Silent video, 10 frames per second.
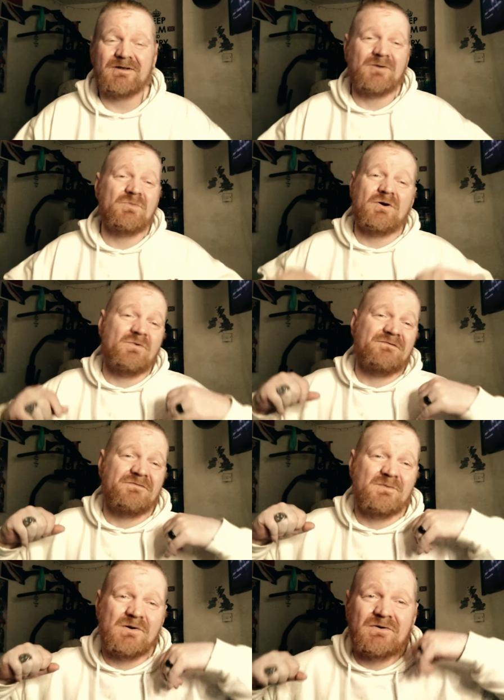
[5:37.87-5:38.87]
And I'm not one
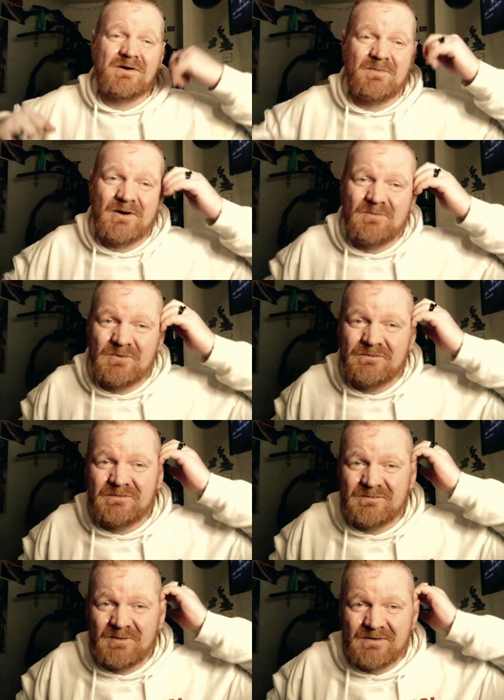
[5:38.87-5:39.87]
for moaning about
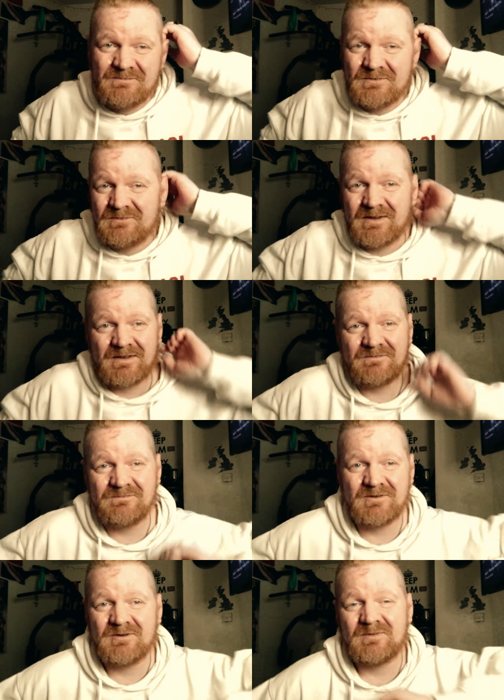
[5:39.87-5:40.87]
movies, me. If I don't like a
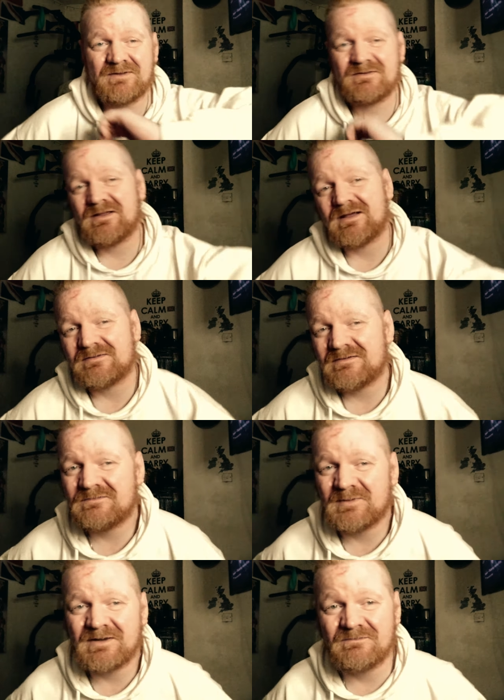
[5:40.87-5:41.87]
film, I'd, ne I'd
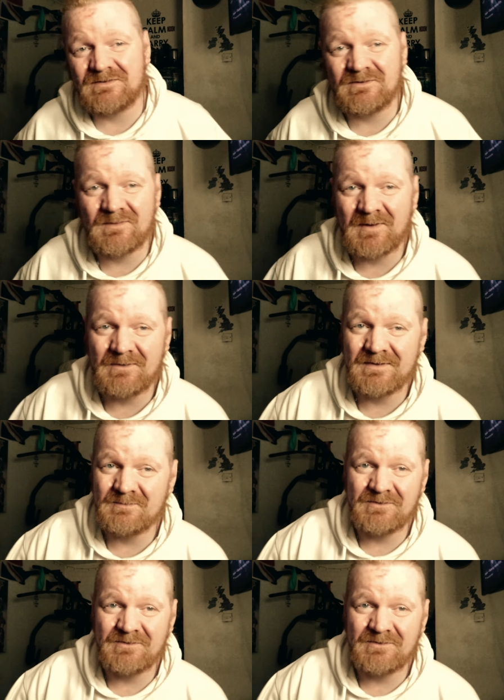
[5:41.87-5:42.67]
never make a video about it.